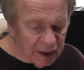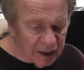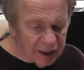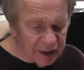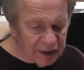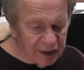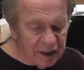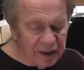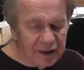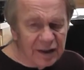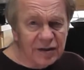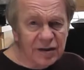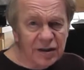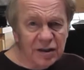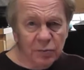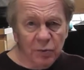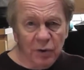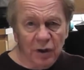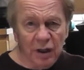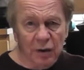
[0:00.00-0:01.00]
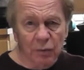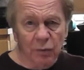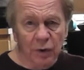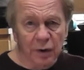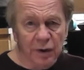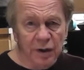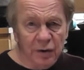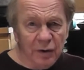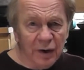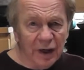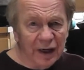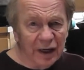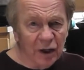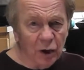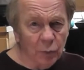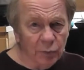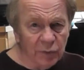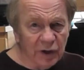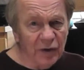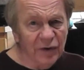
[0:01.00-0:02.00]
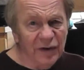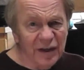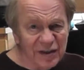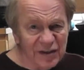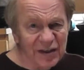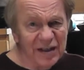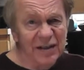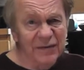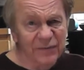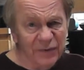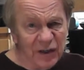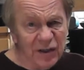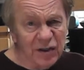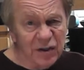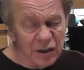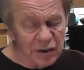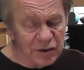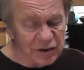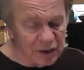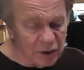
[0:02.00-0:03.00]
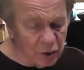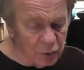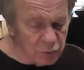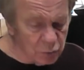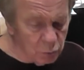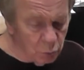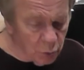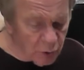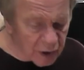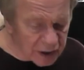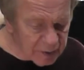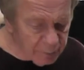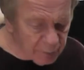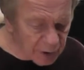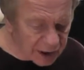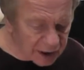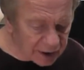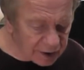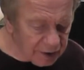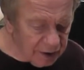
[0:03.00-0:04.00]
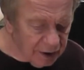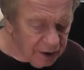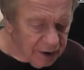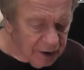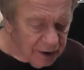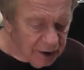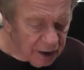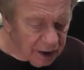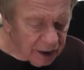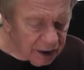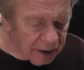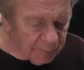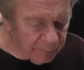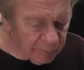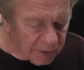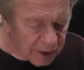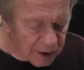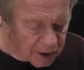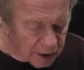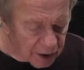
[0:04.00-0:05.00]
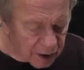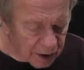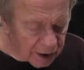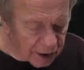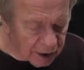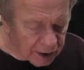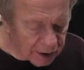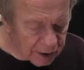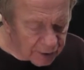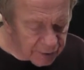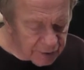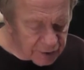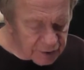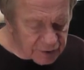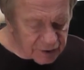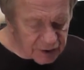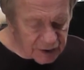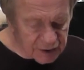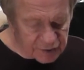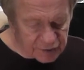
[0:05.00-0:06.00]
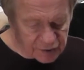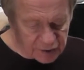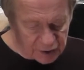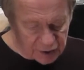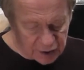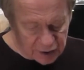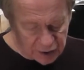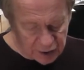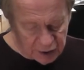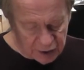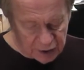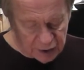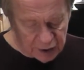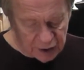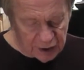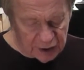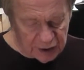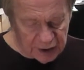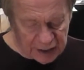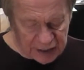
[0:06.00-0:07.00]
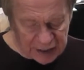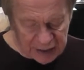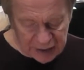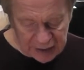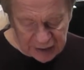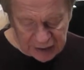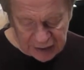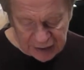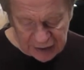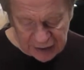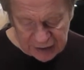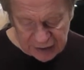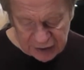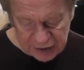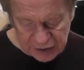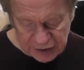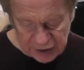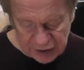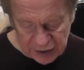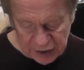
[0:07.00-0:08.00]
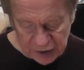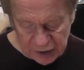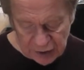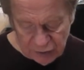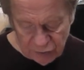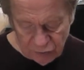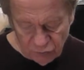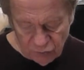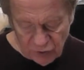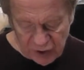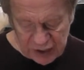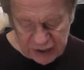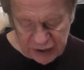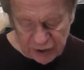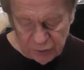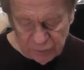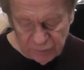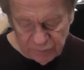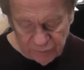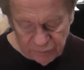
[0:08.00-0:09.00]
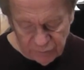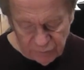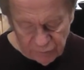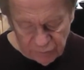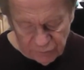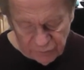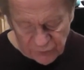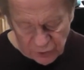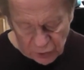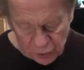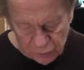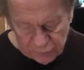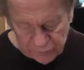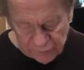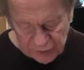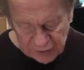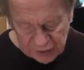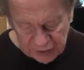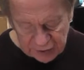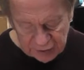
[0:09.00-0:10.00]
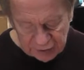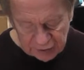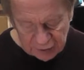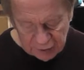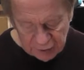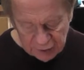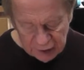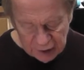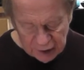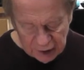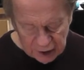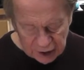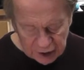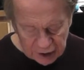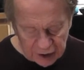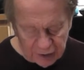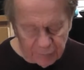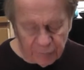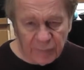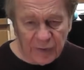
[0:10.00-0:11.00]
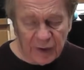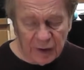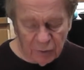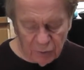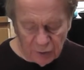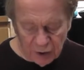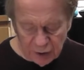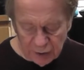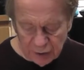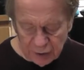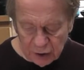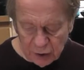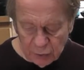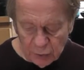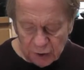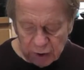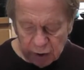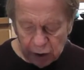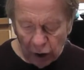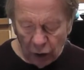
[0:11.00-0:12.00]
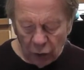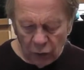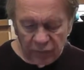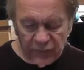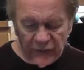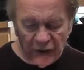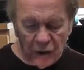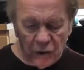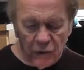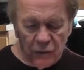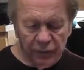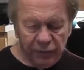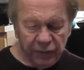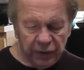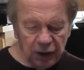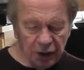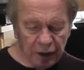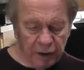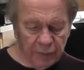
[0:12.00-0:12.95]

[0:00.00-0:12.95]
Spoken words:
And this is where I want your help. Now, this is vintage, it goes way back. This is an Edison radio valve here, quite an old valve,